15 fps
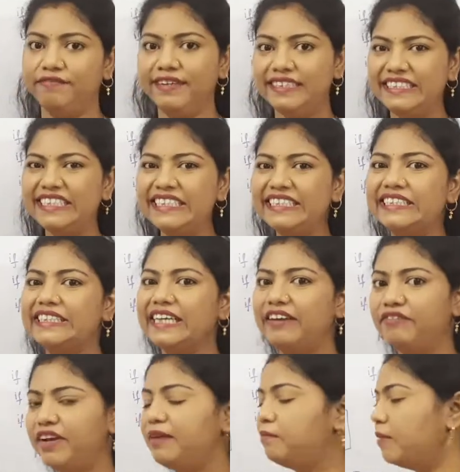which is
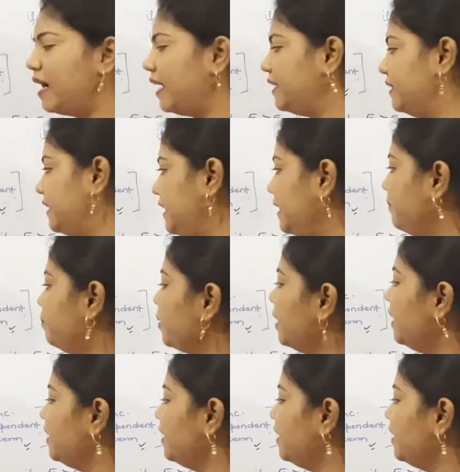given by the